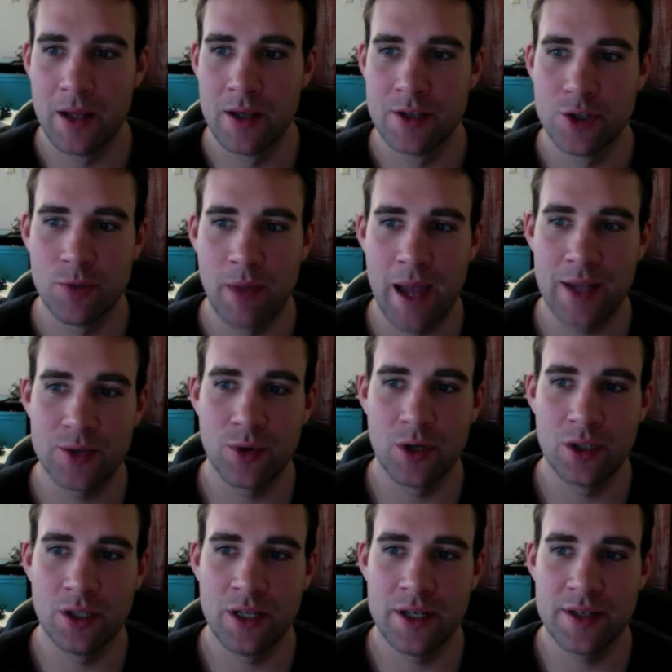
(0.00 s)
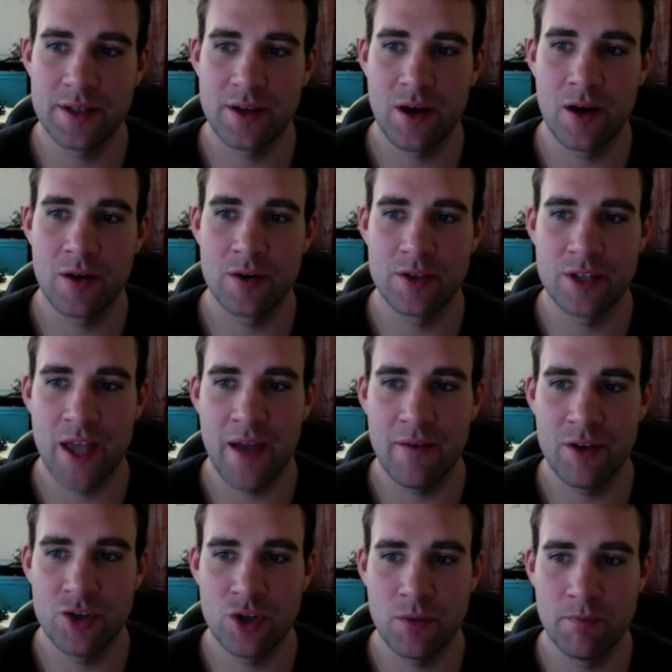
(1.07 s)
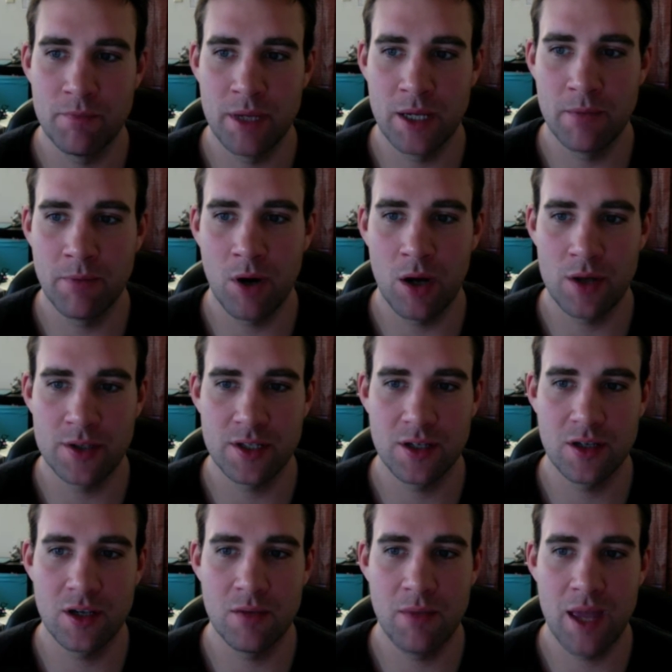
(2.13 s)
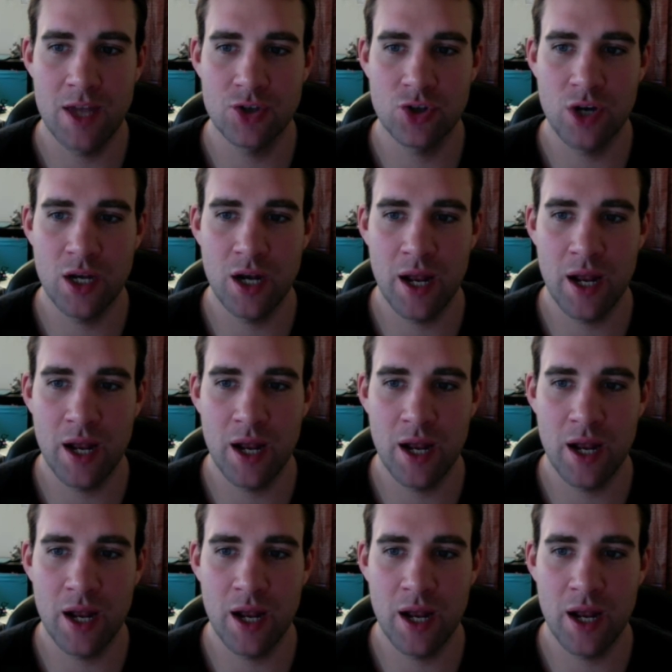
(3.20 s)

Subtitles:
So back to our list, our Savage Big Boss command trait.